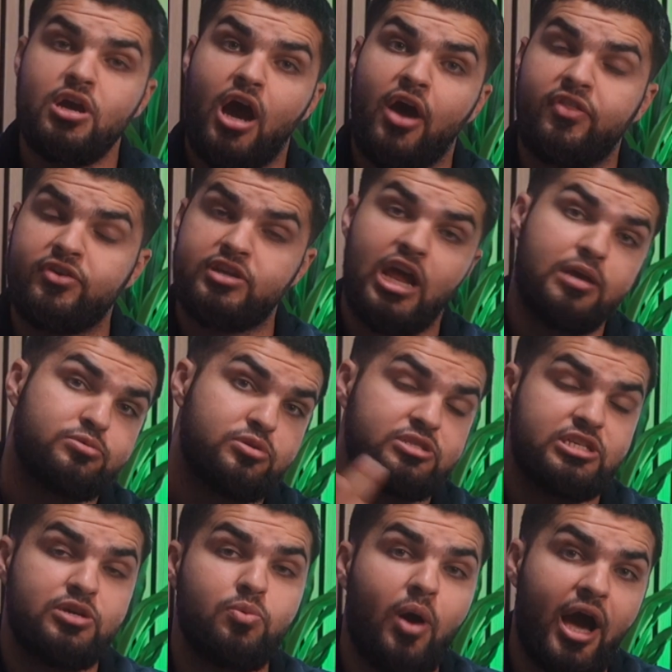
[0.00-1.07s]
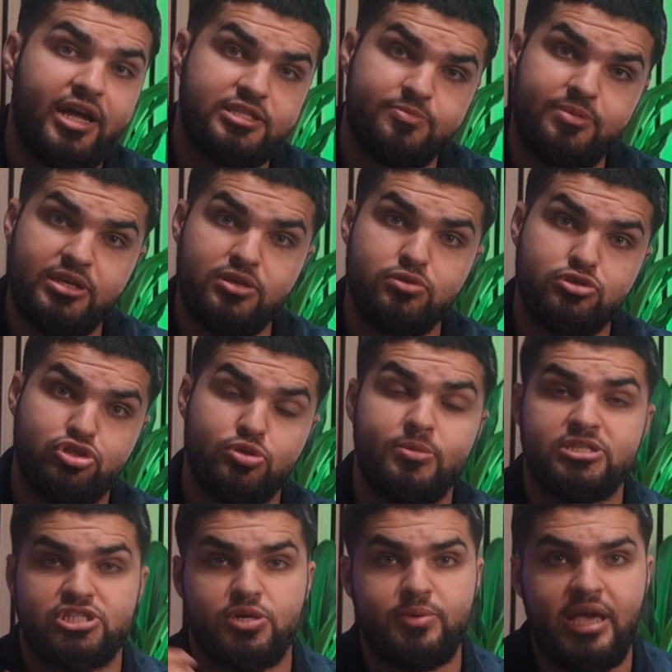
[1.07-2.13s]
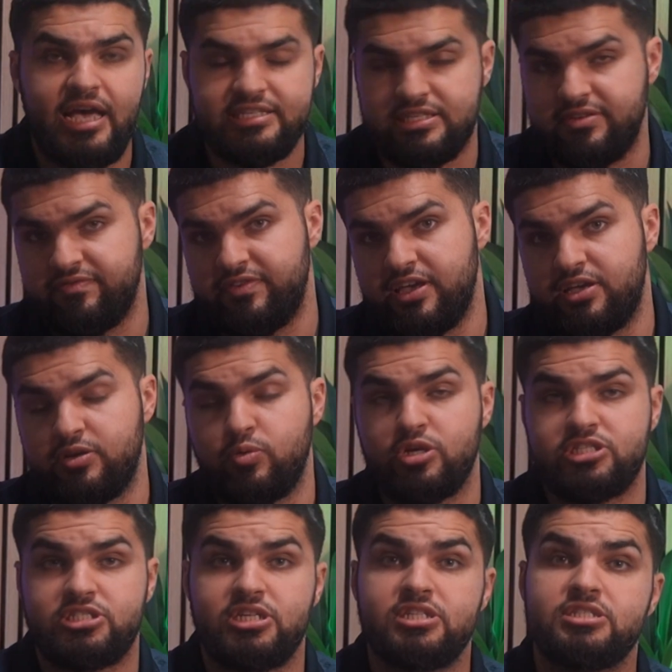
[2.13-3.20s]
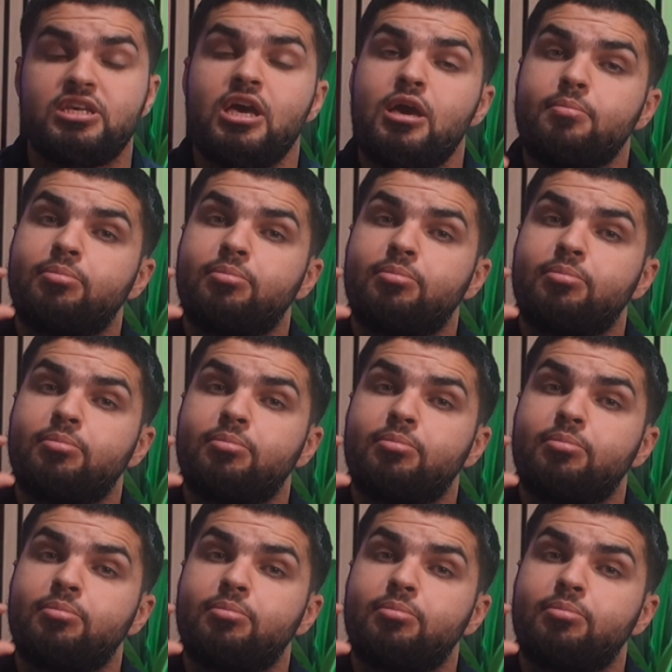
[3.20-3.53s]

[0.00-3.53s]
Other times we see why it's being used so much. Are we asking vague questions?